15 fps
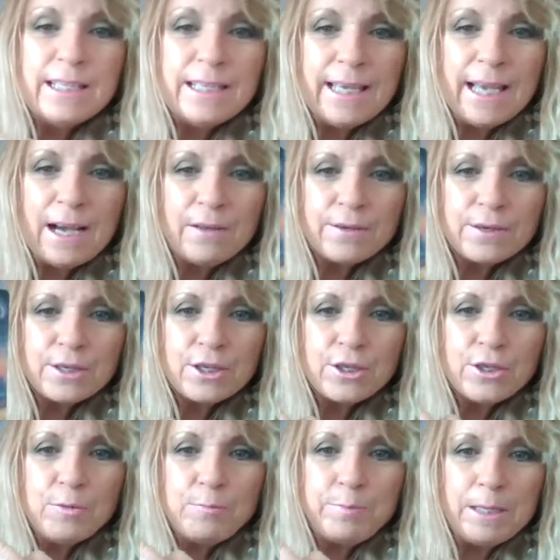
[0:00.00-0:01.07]
See how there's
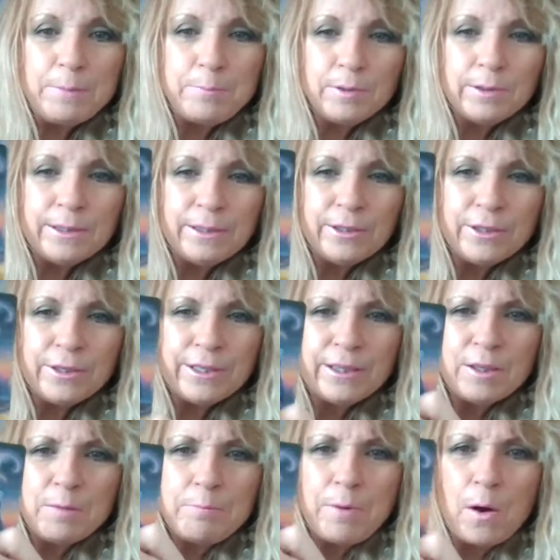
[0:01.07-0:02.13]
two people and they're
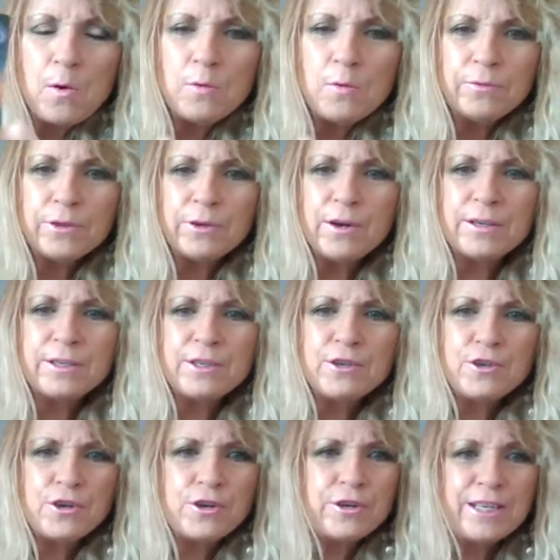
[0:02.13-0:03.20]
in the boat and they're on a
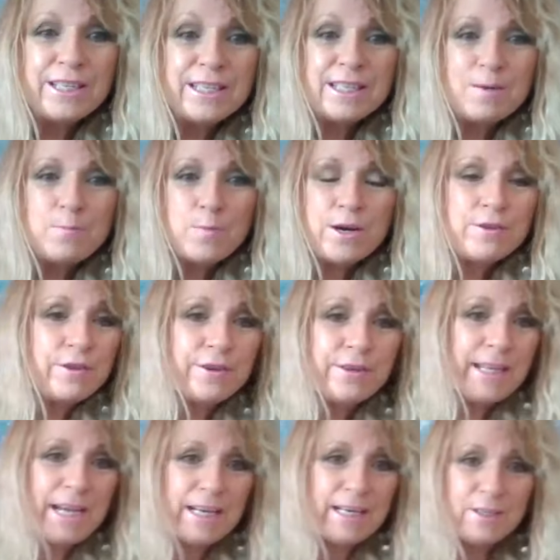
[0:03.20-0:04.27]
journey somewhere. They're
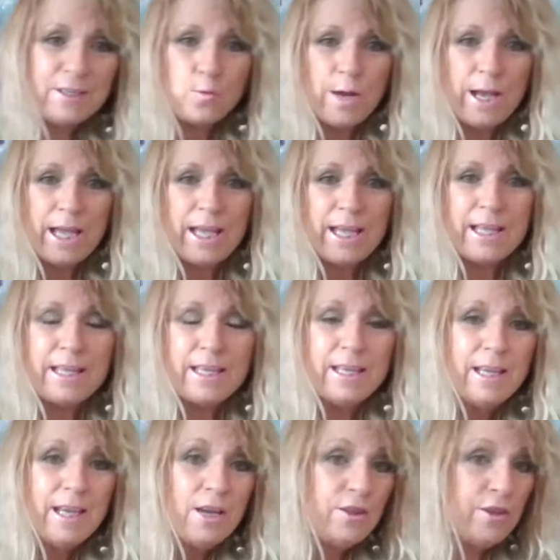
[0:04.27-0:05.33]
getting away.
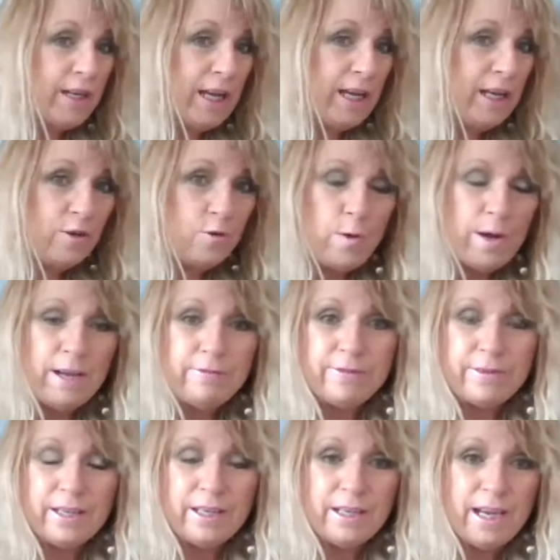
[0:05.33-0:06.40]
They're getting away
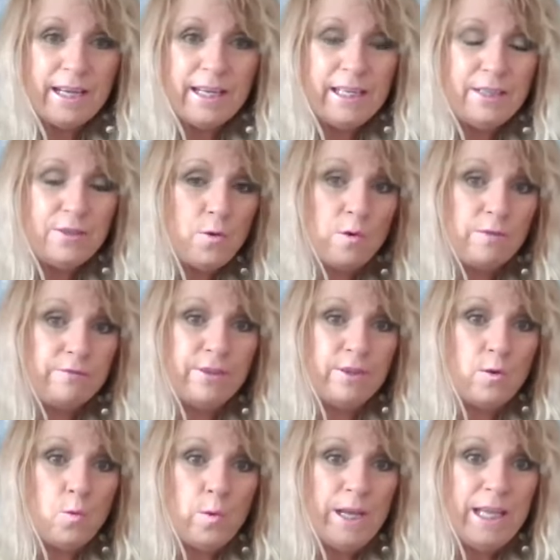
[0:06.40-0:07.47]
for the night or for
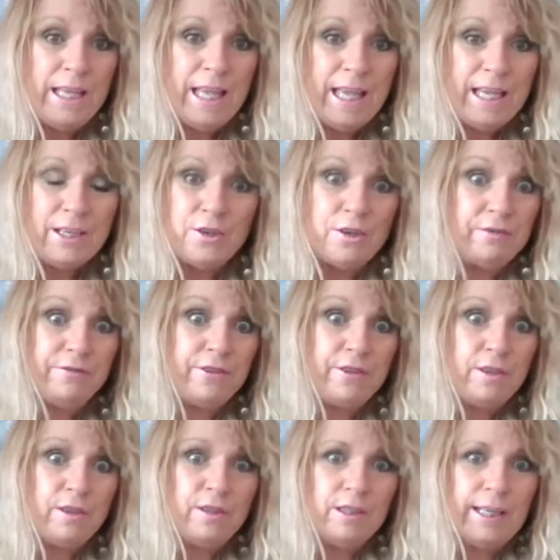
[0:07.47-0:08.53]
a weekend or
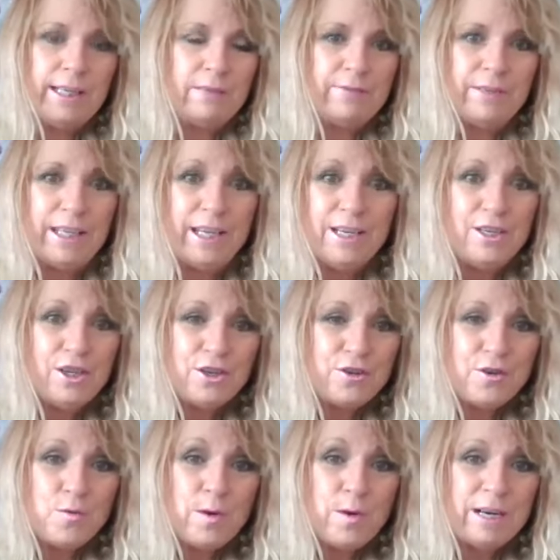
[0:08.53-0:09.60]
for like a
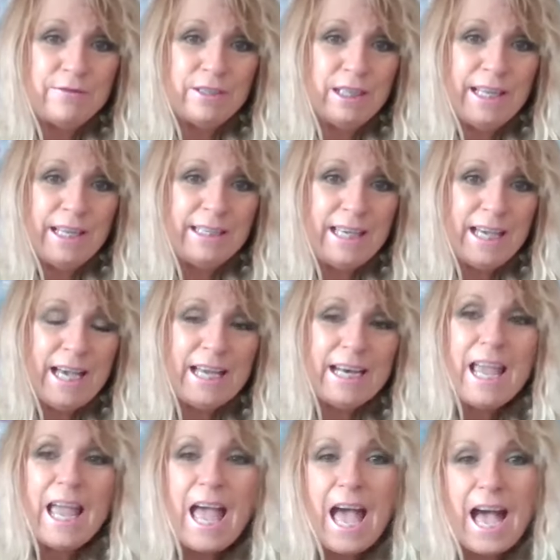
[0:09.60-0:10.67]
vacation or whatever like that.
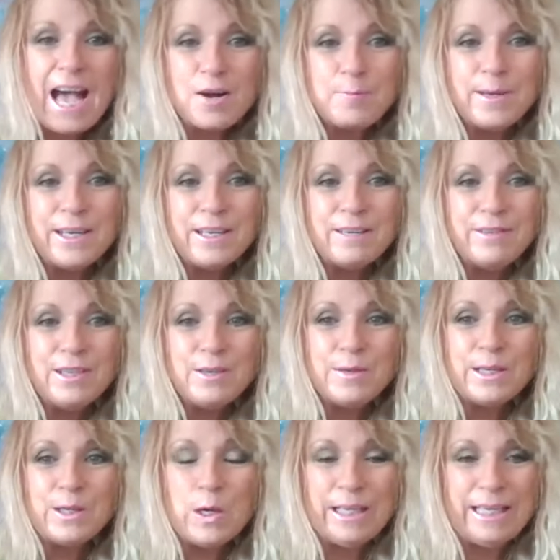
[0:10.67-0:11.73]
How many of you
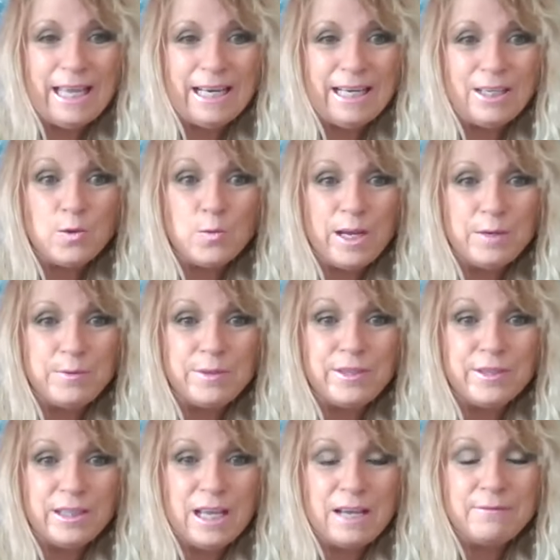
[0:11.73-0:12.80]
are getting away
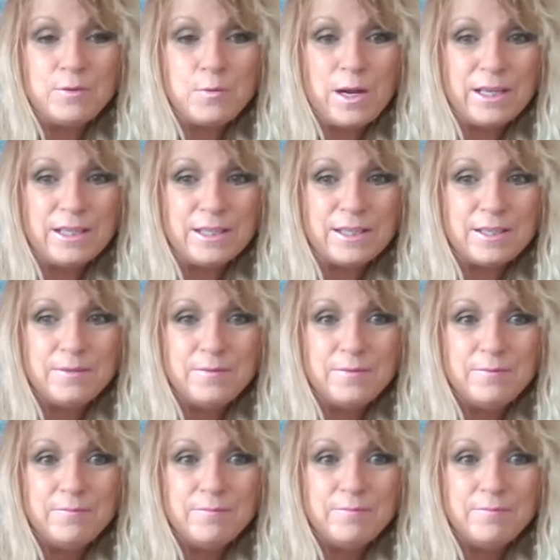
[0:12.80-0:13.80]
with your loved ones?